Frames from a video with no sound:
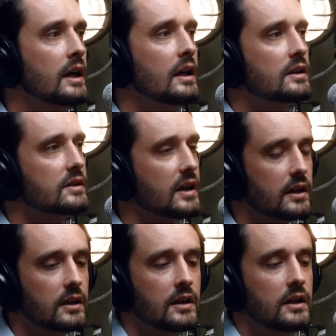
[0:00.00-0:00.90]
It's
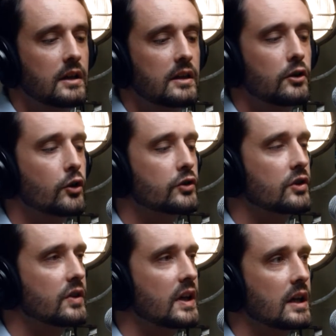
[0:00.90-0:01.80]
like, not
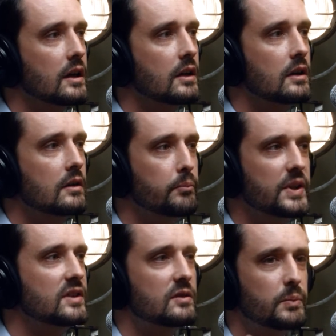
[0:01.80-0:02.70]
just like
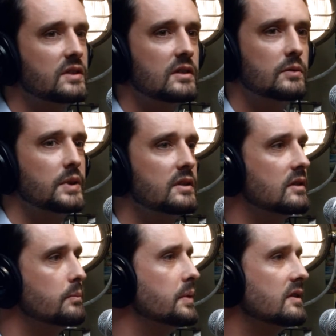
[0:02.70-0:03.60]
business.
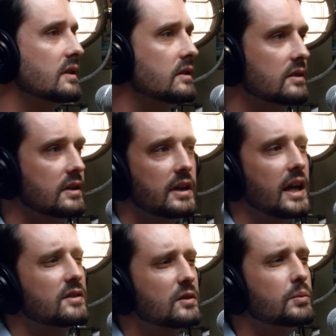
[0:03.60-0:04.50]
It
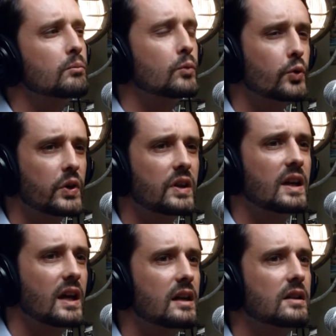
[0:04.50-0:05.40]
has to be more than
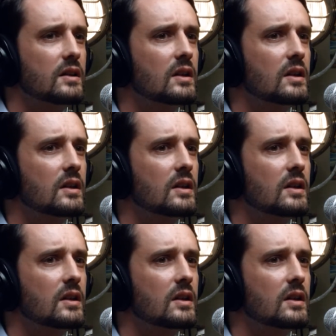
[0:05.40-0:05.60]
that.